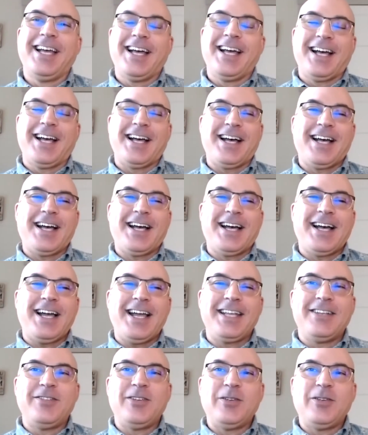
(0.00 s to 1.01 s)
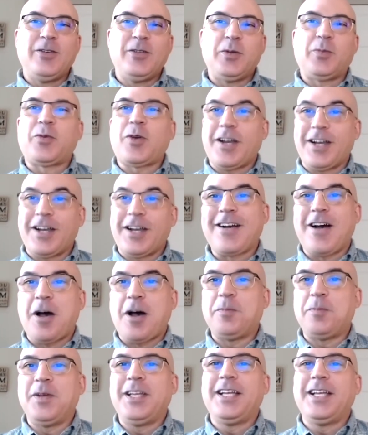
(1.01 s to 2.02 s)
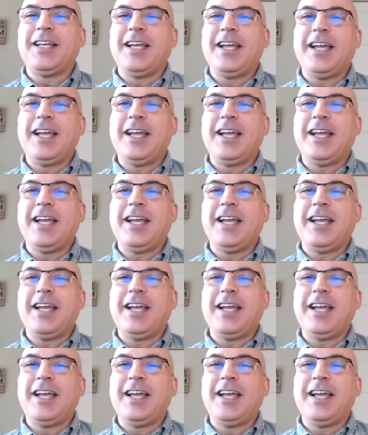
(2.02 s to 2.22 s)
I do the product copy